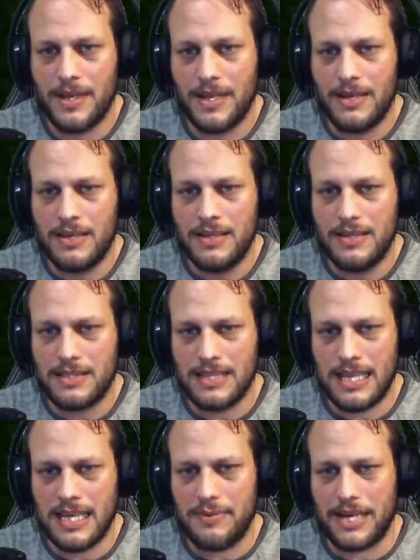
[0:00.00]
So
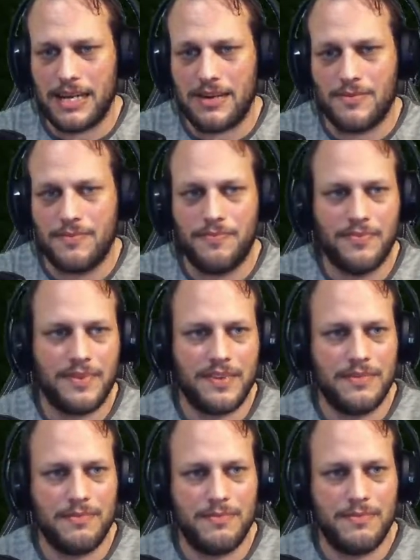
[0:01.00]
there we go.
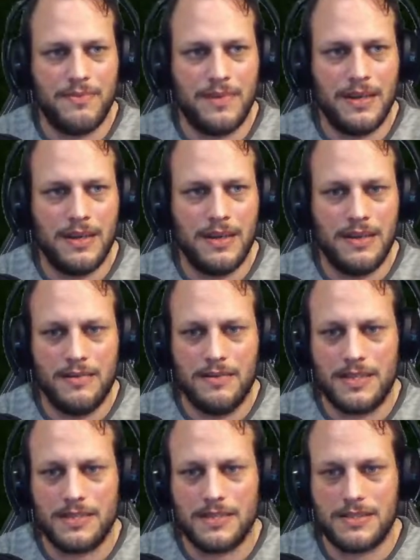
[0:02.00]

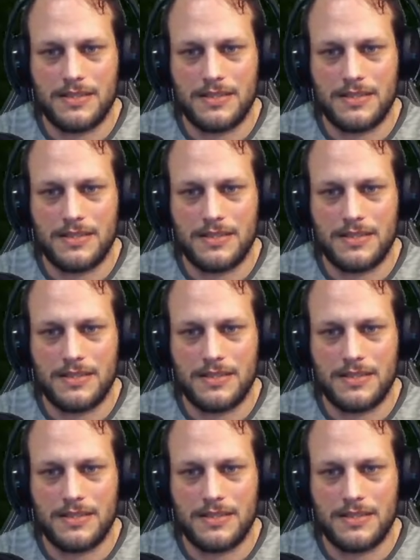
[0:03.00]
Let's just